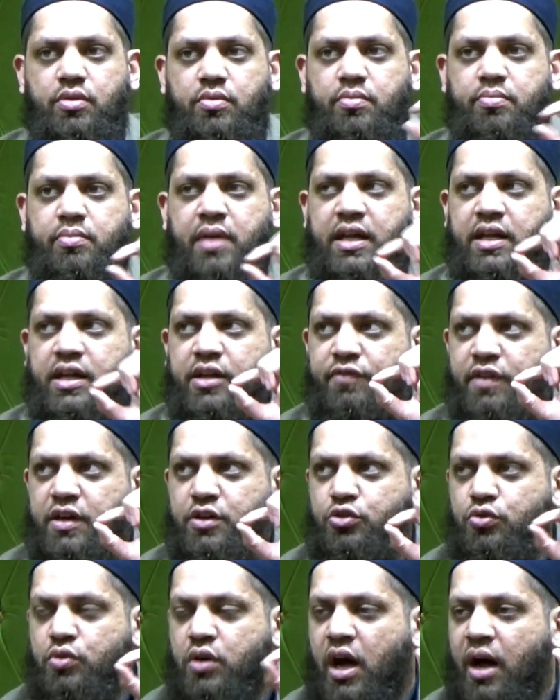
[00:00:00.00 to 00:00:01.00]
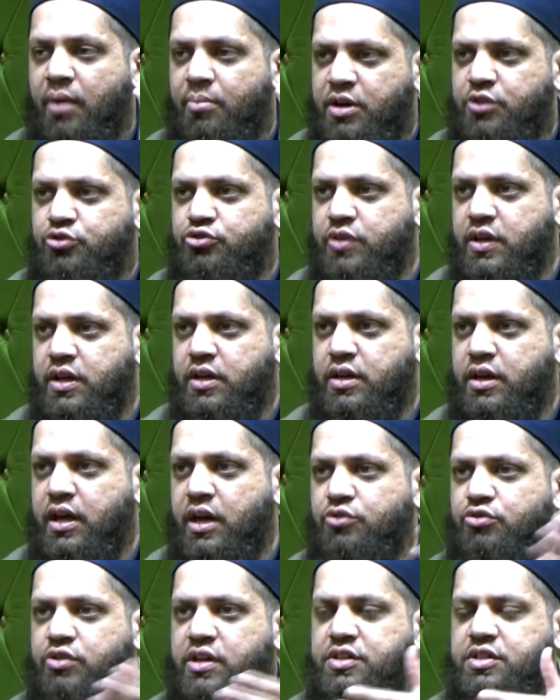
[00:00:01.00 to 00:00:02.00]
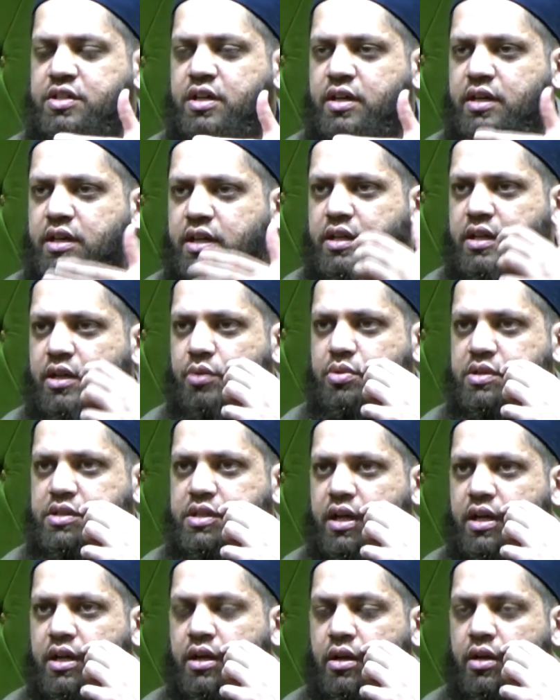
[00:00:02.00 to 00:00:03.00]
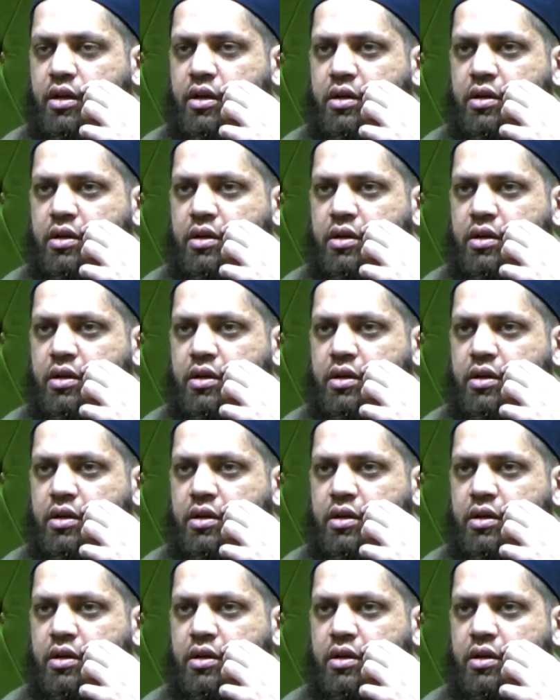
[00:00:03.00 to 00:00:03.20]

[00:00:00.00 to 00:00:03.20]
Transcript: may even do commentary. Now recently there was a